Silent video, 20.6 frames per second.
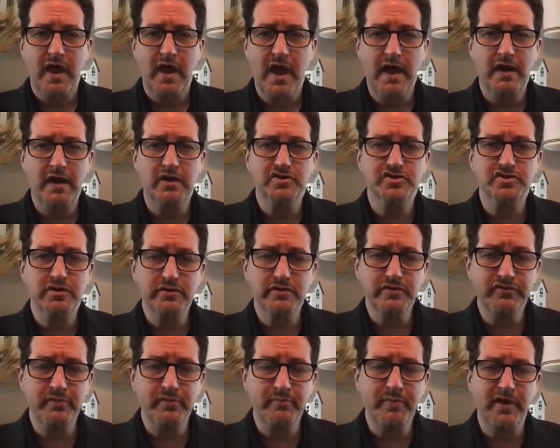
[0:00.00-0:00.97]
and I'll show
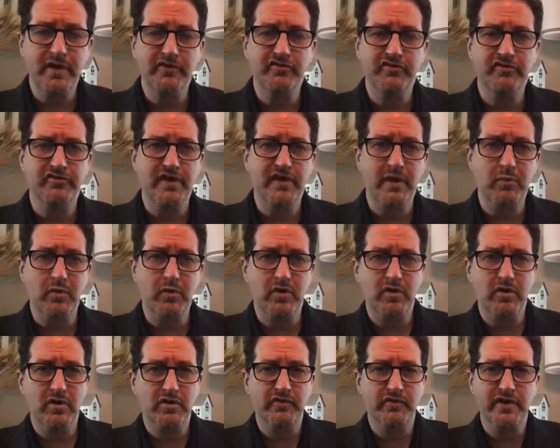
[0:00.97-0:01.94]
you some pictures that
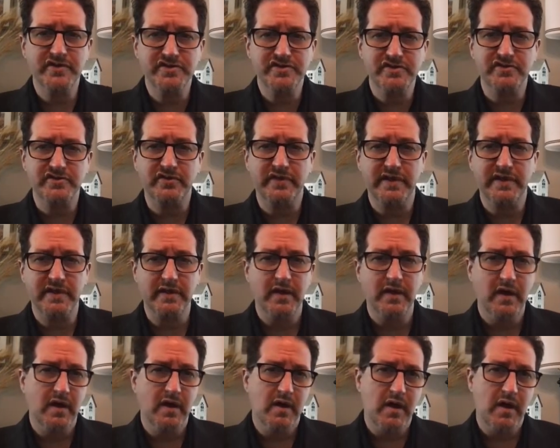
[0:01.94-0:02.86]
were graciously